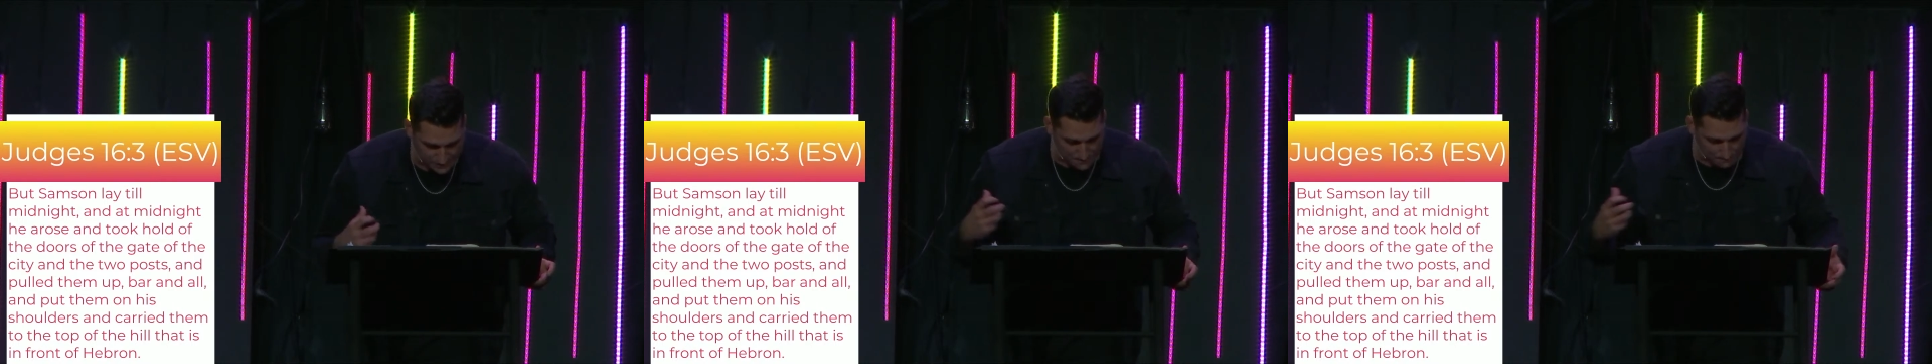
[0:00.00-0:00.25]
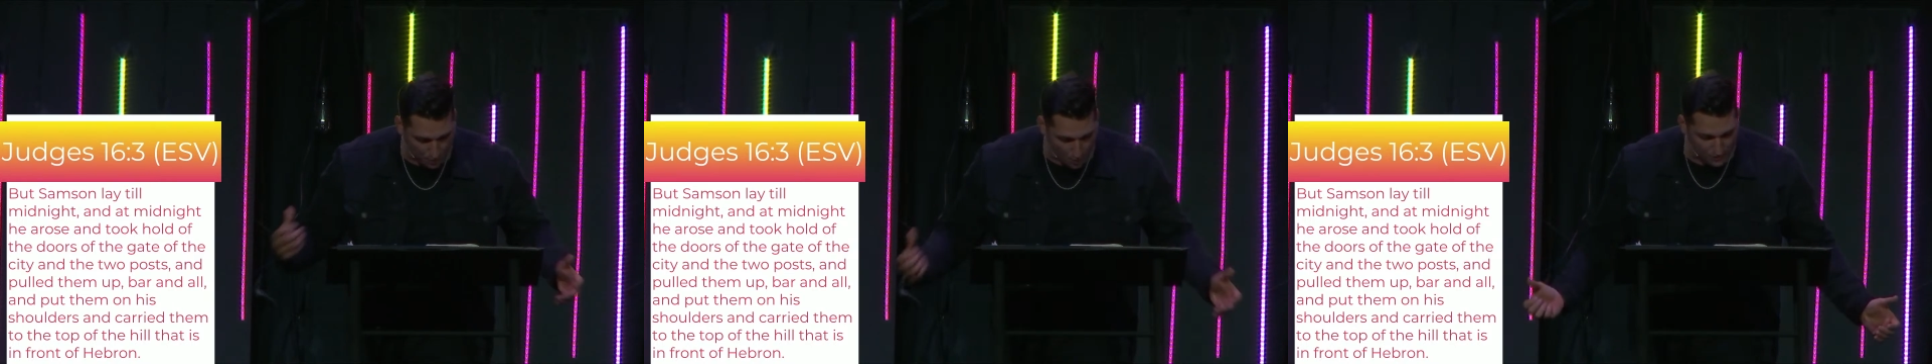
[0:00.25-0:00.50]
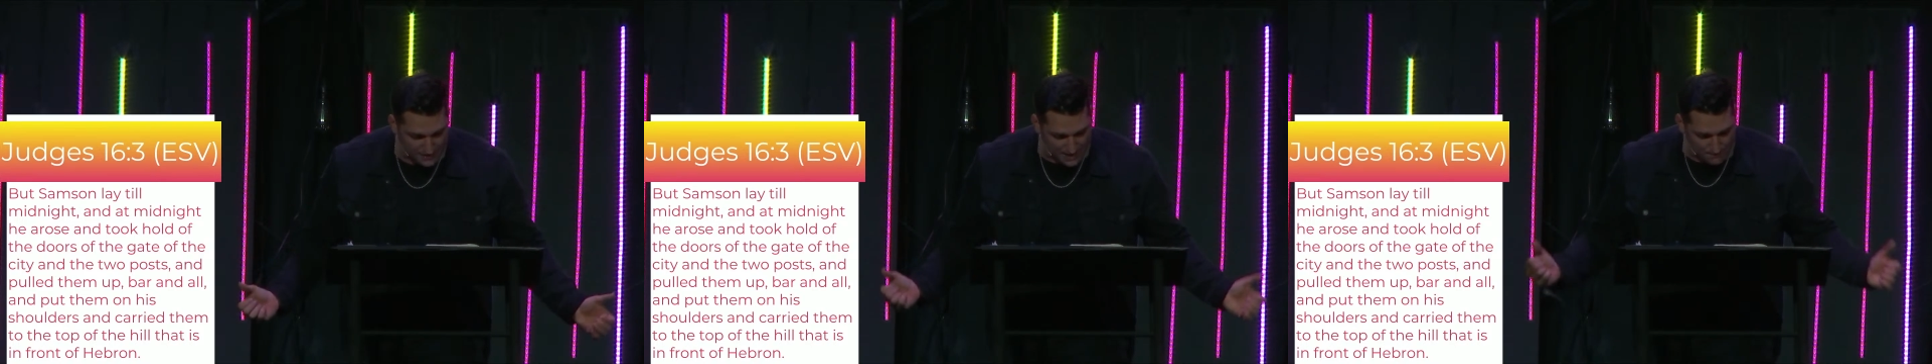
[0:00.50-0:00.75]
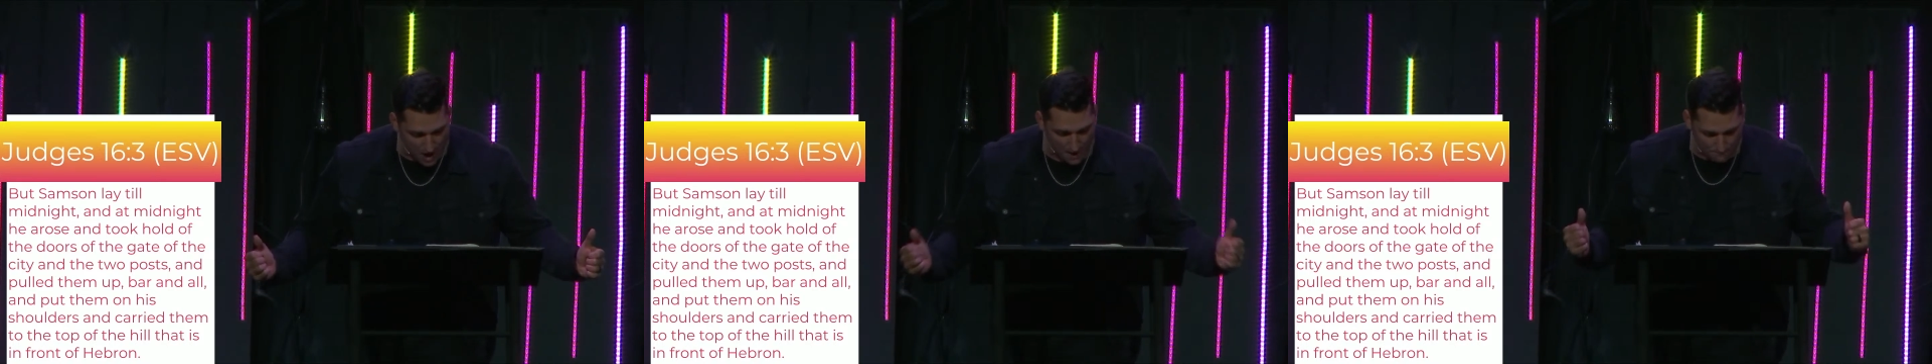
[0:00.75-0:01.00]
and pulled
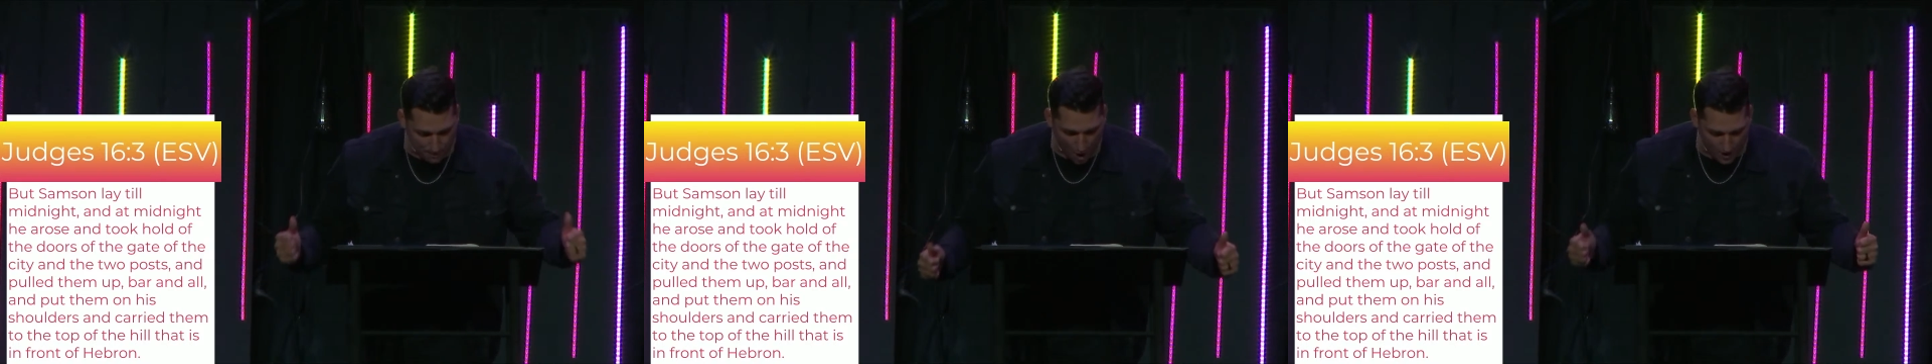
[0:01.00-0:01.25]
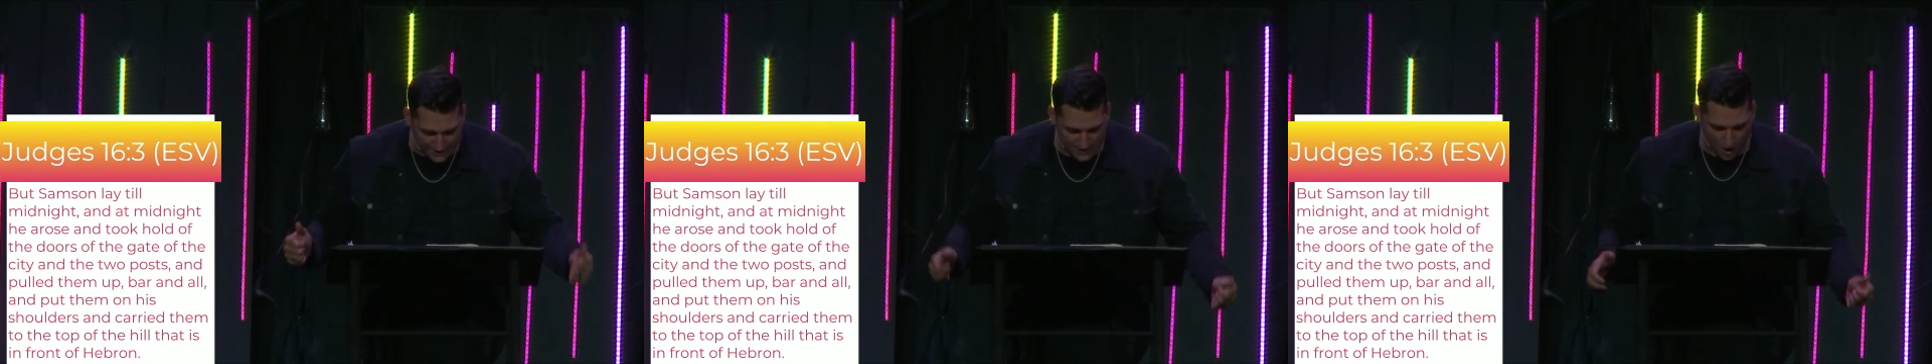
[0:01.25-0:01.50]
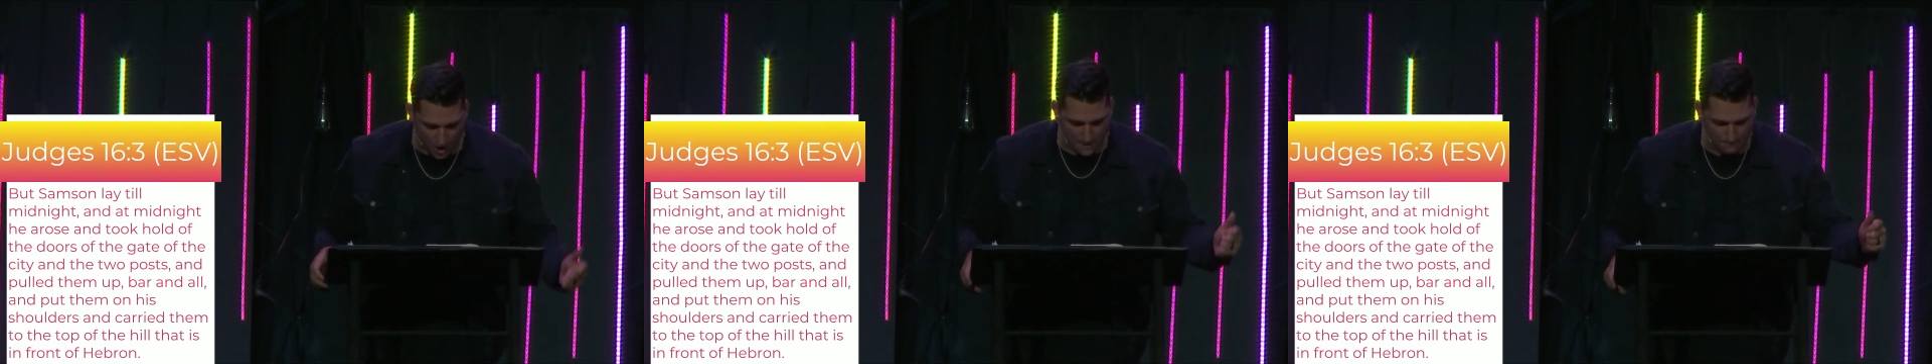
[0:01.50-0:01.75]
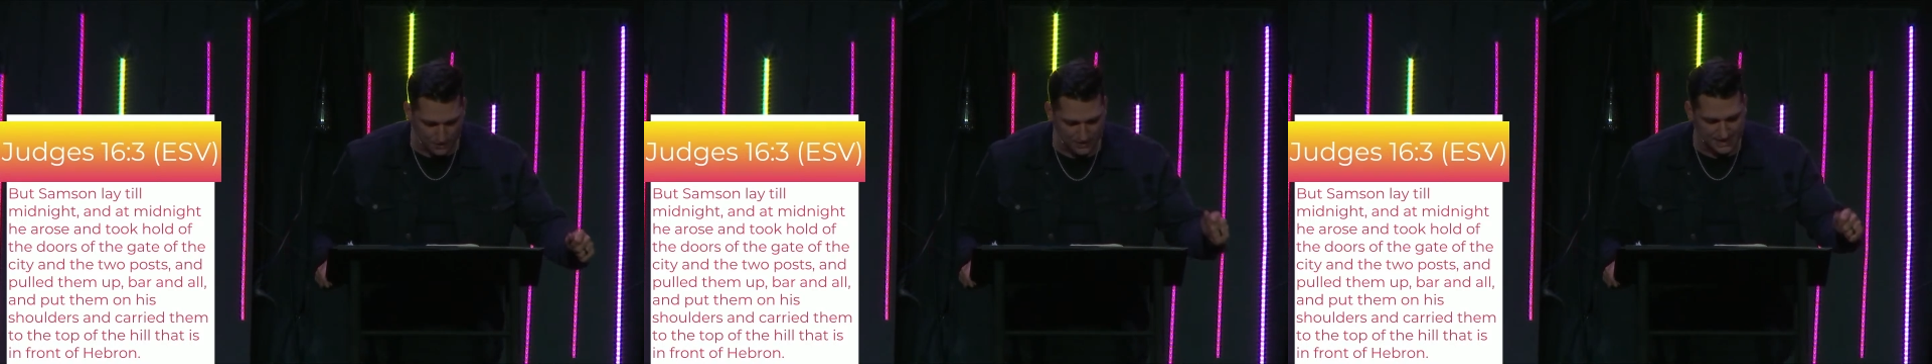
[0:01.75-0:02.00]
them up, bar and all,
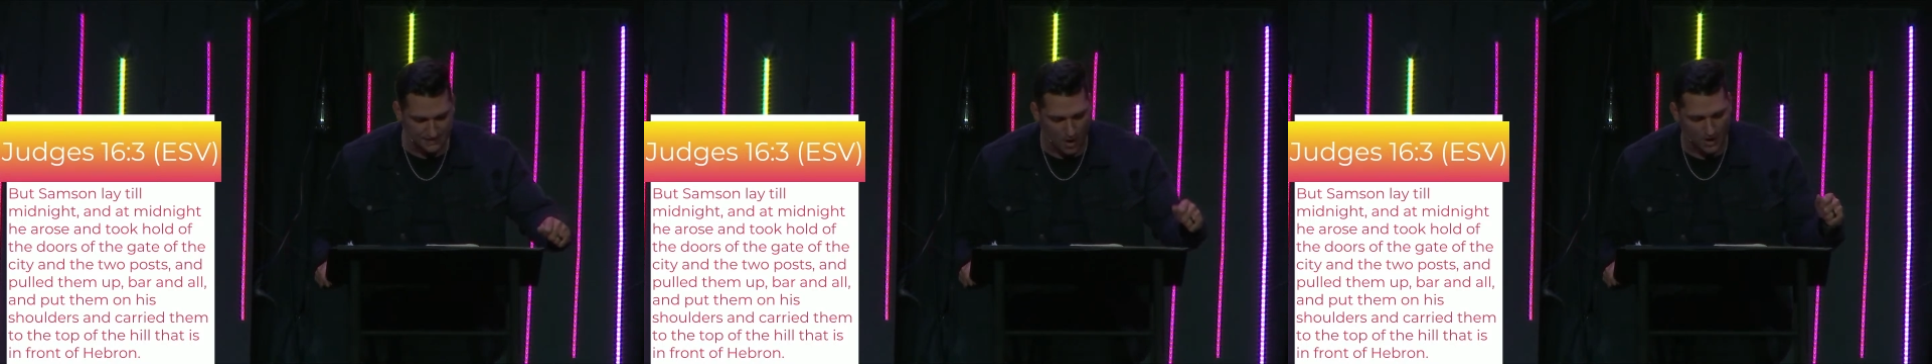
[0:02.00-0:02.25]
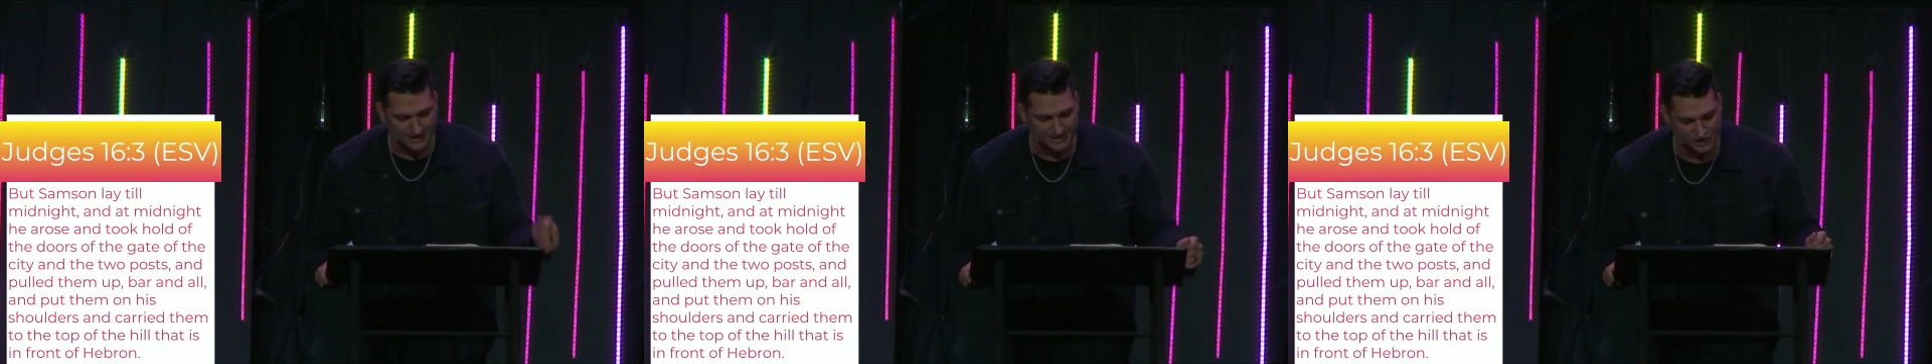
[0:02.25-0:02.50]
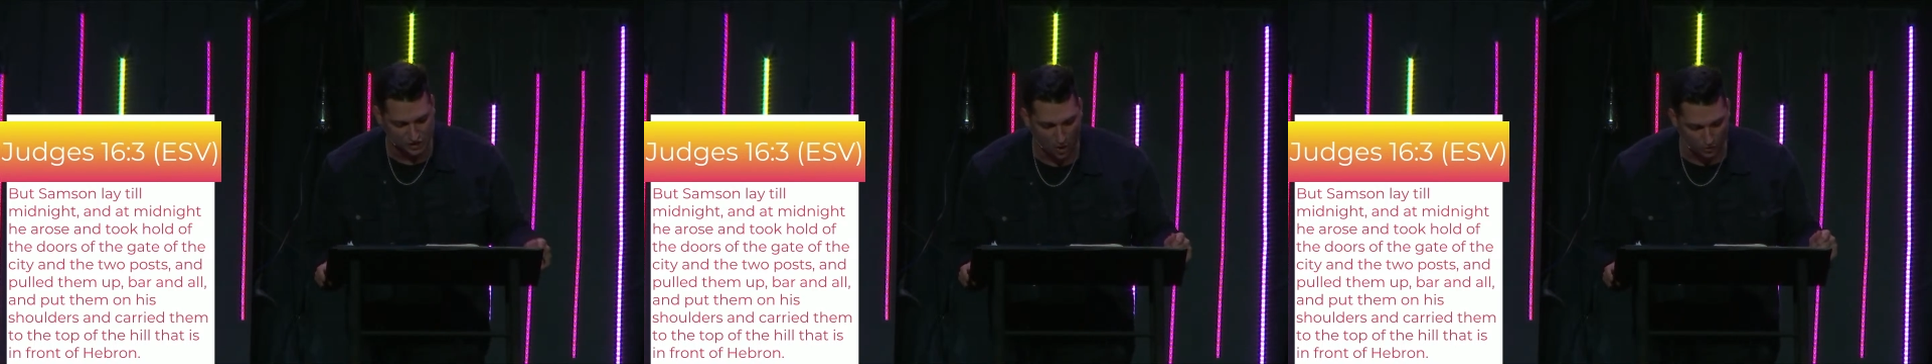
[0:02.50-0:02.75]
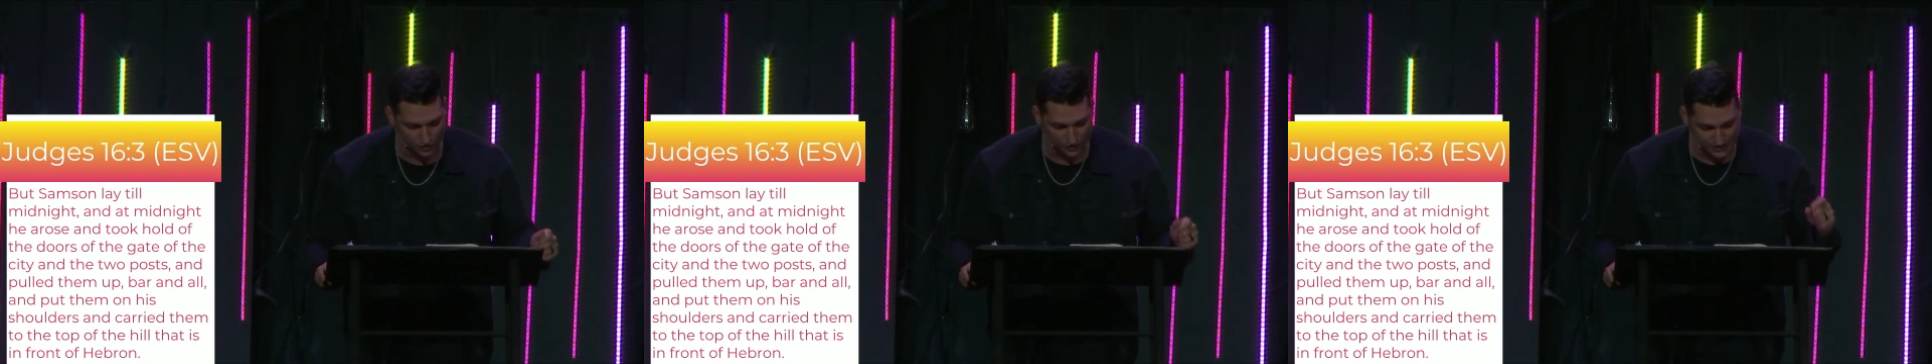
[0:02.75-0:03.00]
and put them on his
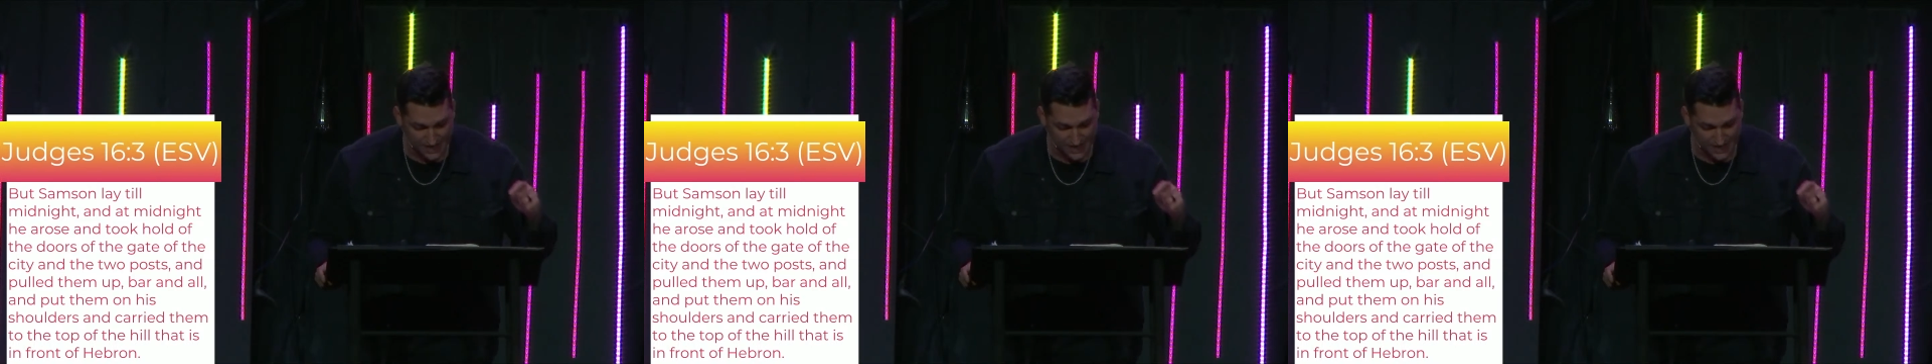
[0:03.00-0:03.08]
shoulders,